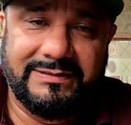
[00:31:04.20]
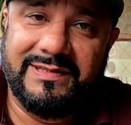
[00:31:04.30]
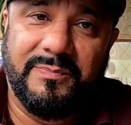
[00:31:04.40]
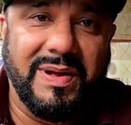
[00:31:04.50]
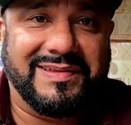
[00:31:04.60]

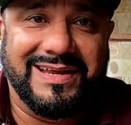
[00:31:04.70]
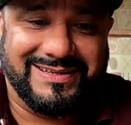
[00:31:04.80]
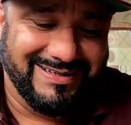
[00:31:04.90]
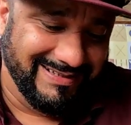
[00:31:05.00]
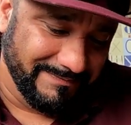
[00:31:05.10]
Did the best
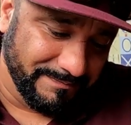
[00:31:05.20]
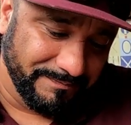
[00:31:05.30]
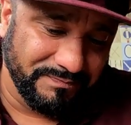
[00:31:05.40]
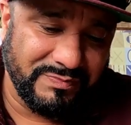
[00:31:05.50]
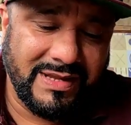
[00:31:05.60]
I could.
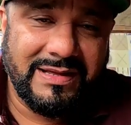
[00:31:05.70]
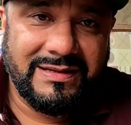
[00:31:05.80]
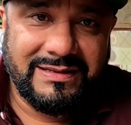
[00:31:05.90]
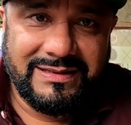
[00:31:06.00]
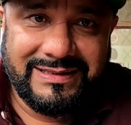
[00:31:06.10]

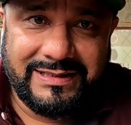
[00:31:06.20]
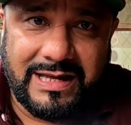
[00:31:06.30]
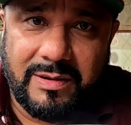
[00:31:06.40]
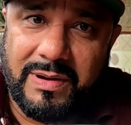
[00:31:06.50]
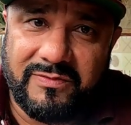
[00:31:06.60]

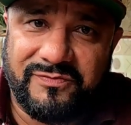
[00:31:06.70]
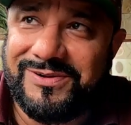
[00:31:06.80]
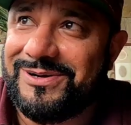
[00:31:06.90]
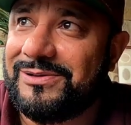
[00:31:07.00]
Got about,